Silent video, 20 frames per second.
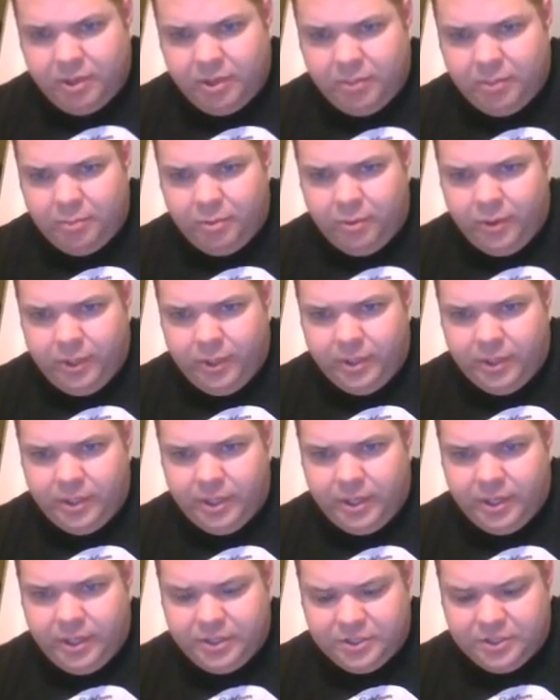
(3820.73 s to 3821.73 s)
pretty good
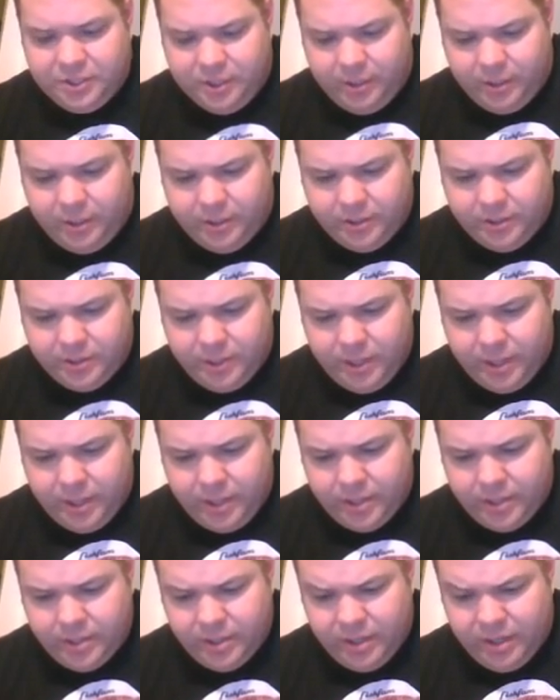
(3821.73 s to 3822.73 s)
point, Sean,
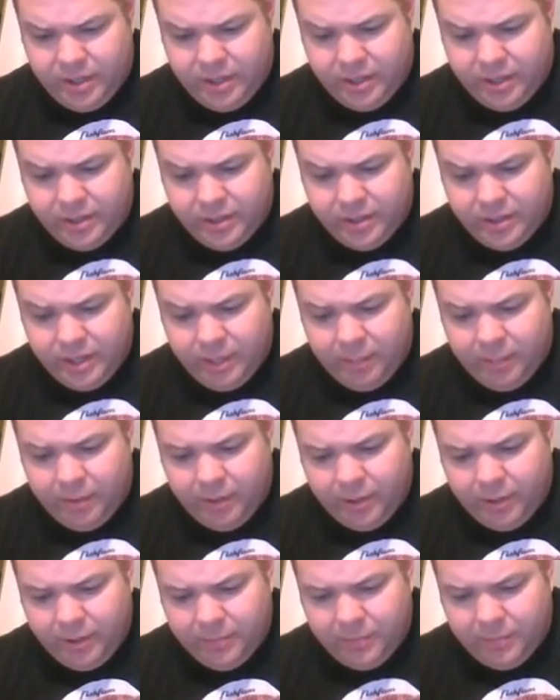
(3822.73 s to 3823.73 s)

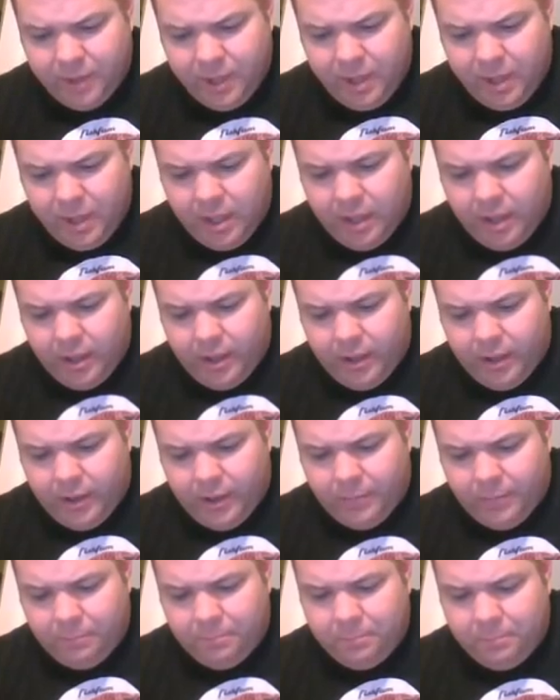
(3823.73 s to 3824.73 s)
Nebula.
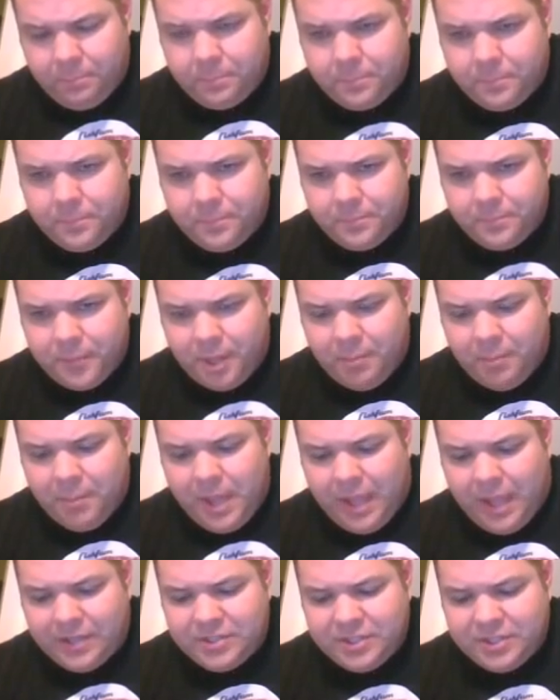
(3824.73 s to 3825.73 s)
Um,
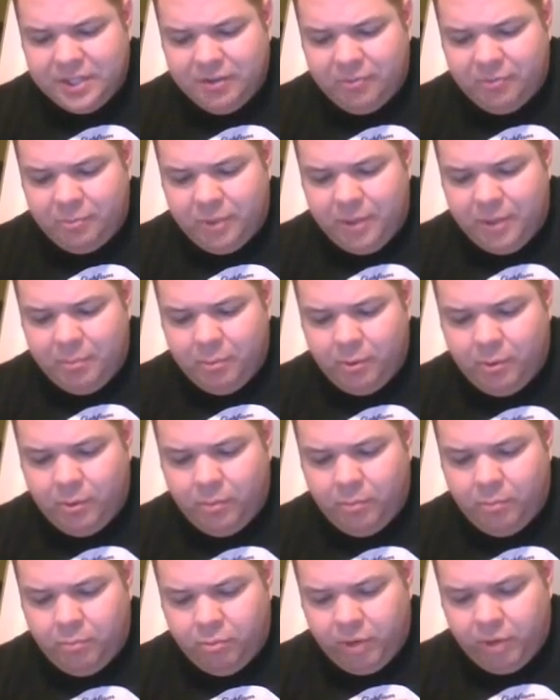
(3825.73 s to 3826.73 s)
Imagine if
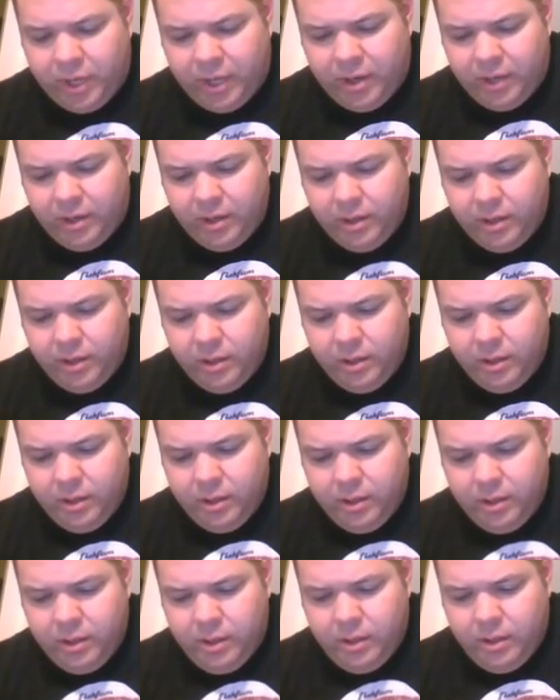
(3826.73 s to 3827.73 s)
people bred
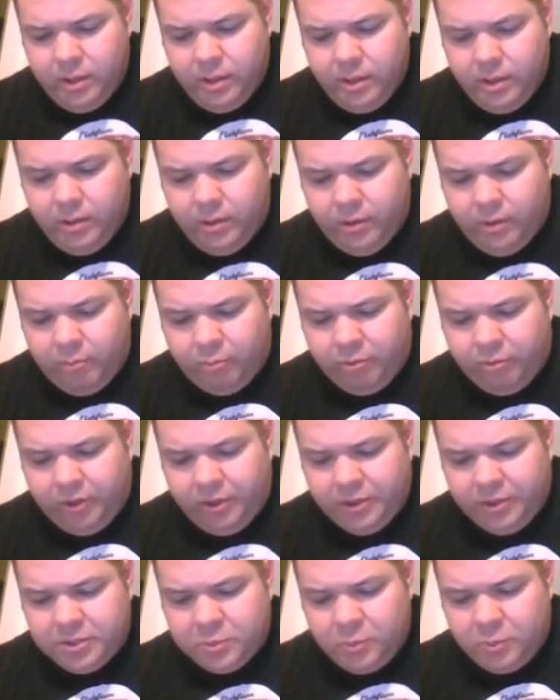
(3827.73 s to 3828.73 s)
or if
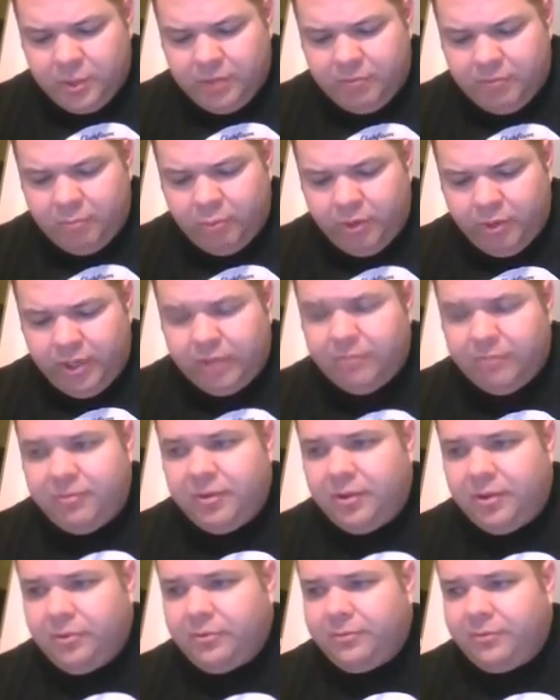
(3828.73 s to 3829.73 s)
breeders went for breeding
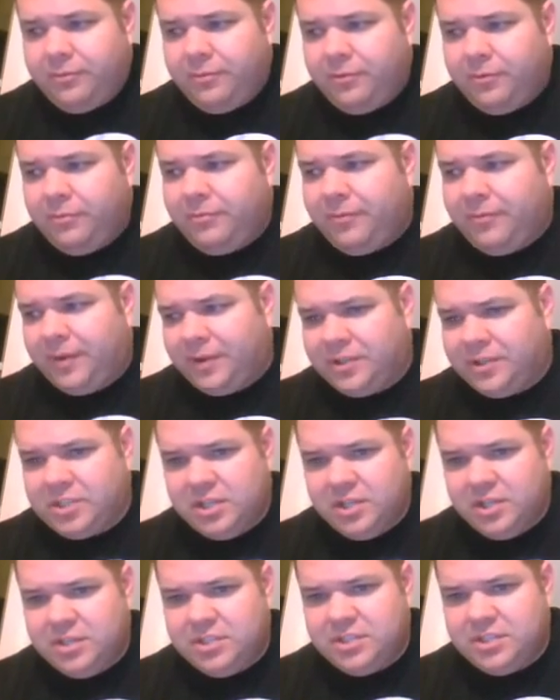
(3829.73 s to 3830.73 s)
fish for
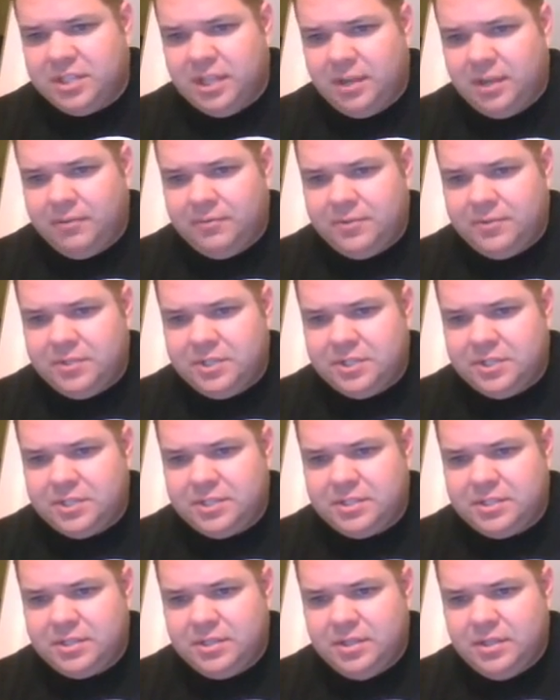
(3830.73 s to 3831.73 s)
function um, instead of
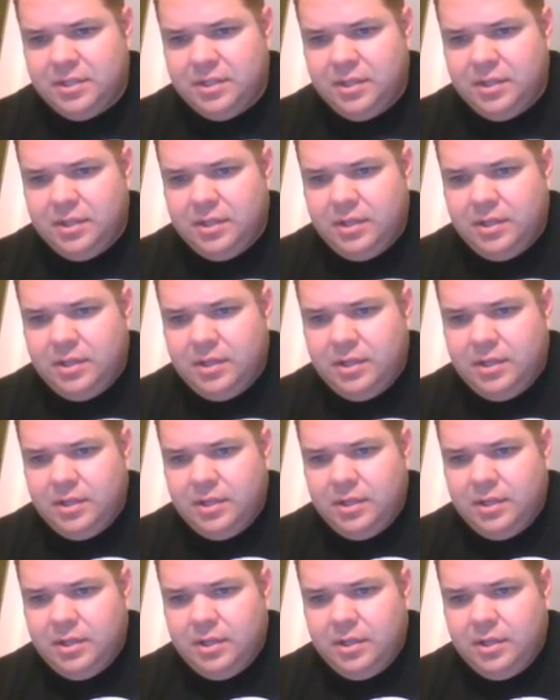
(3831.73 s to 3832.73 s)

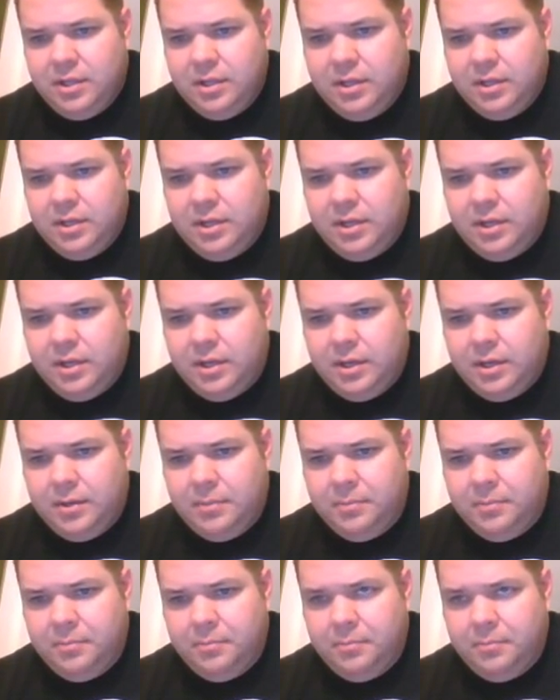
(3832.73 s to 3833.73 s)

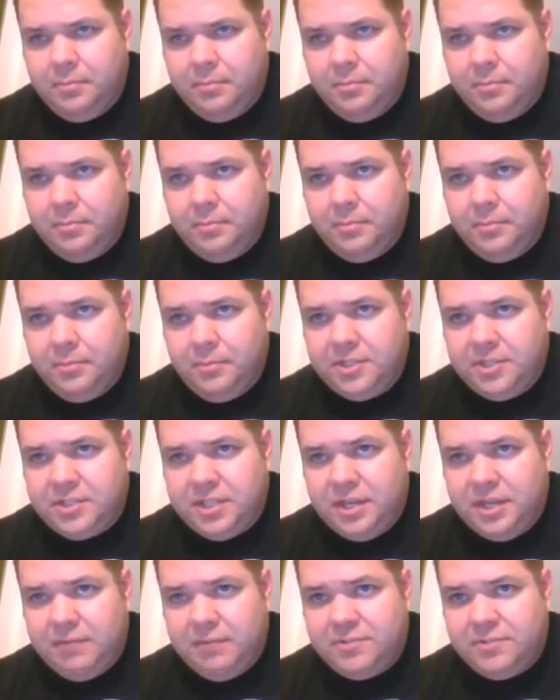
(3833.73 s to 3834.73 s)

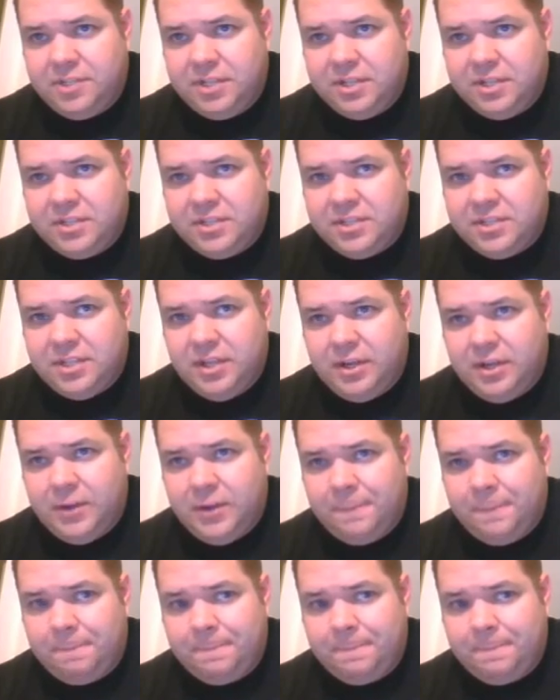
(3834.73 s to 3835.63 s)
just